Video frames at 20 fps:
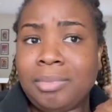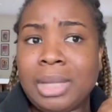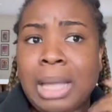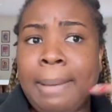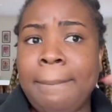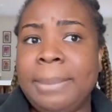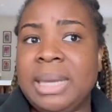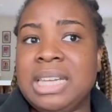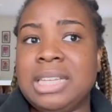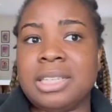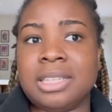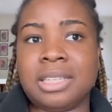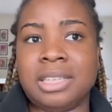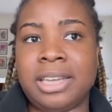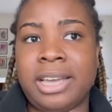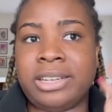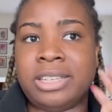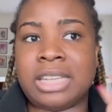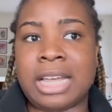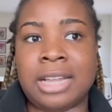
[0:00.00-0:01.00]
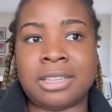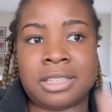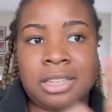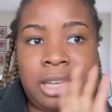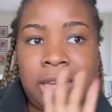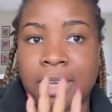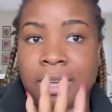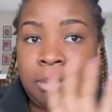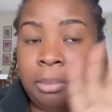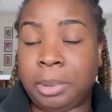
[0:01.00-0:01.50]
Basically, I just had to
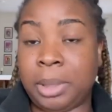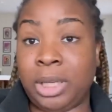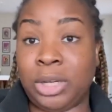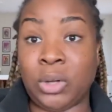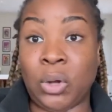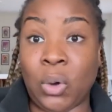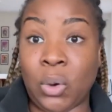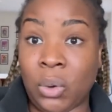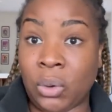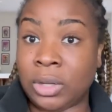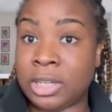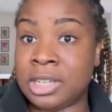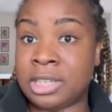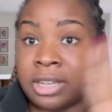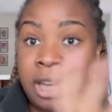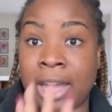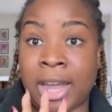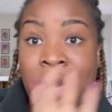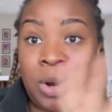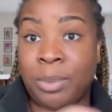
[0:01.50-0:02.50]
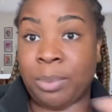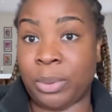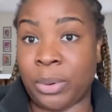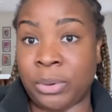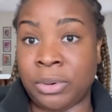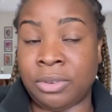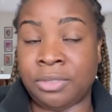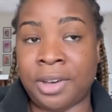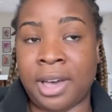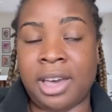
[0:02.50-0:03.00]
complete a whole entire
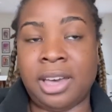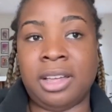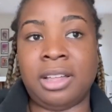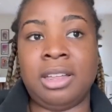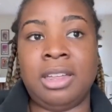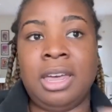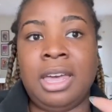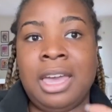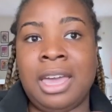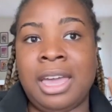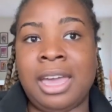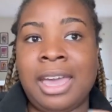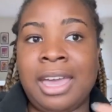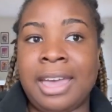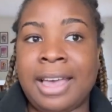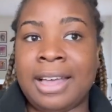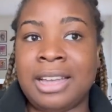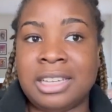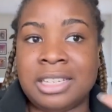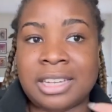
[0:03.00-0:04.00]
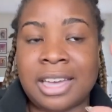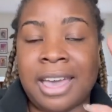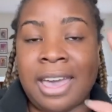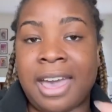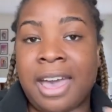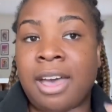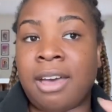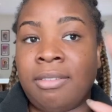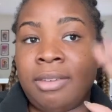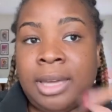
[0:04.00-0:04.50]
profile. And I
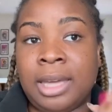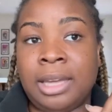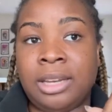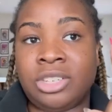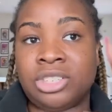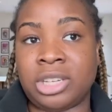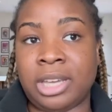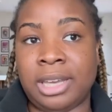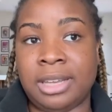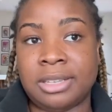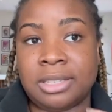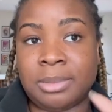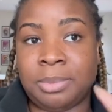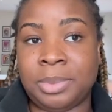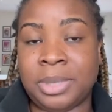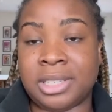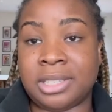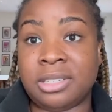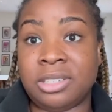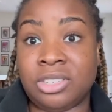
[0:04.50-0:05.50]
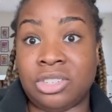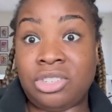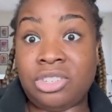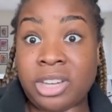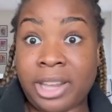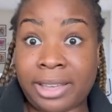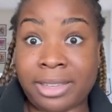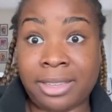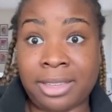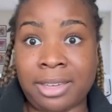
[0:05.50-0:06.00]
have a Chase business
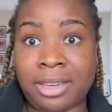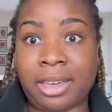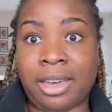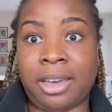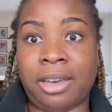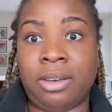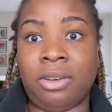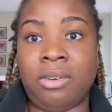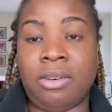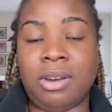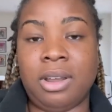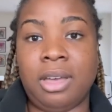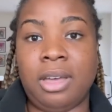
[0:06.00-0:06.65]
checking account.